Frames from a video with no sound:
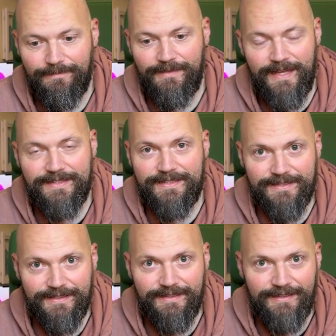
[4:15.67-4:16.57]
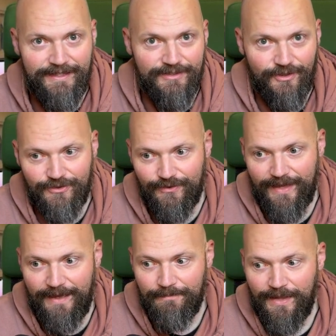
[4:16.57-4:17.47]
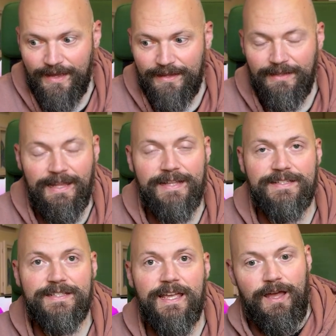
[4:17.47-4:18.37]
Let's not do that. Let's